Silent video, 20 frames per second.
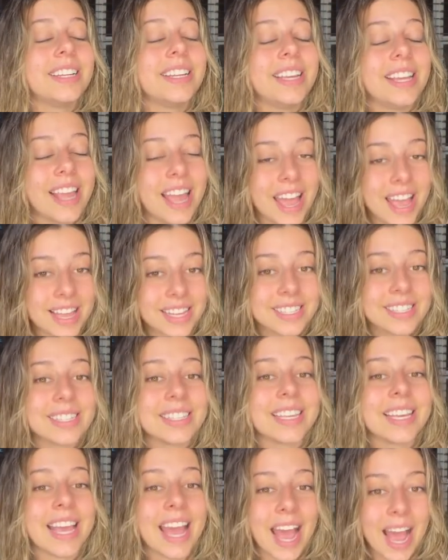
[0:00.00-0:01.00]
Yes,
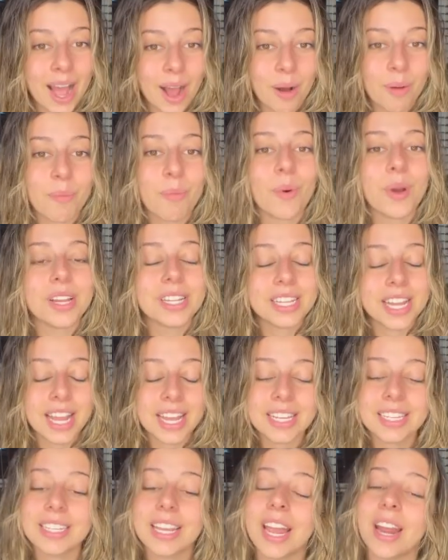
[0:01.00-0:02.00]
the cowboy
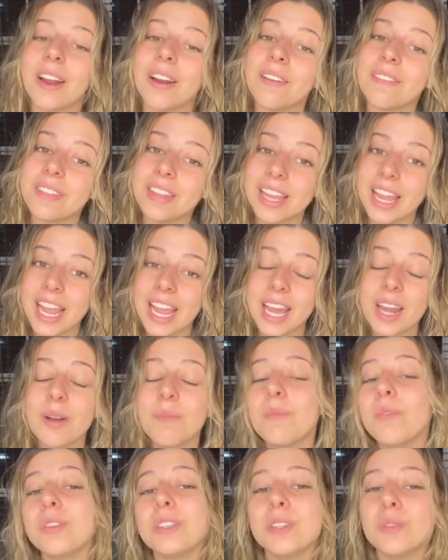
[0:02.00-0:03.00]
takes care of the
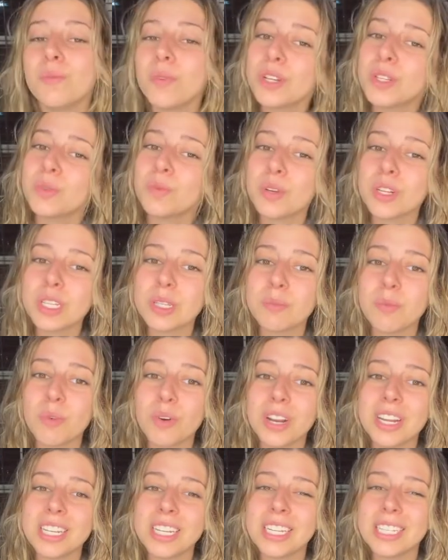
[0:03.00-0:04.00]
animals. And what's one
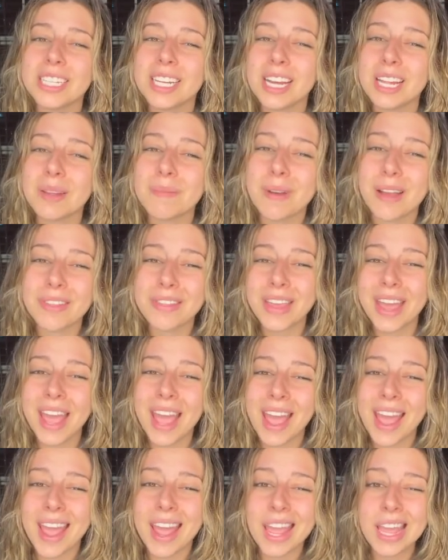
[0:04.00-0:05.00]
supporting detail about the
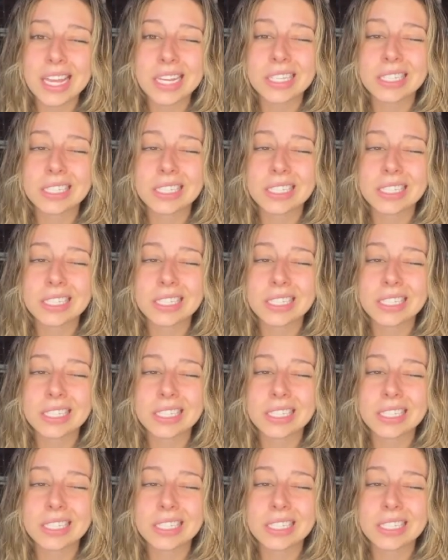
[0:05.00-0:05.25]
hay?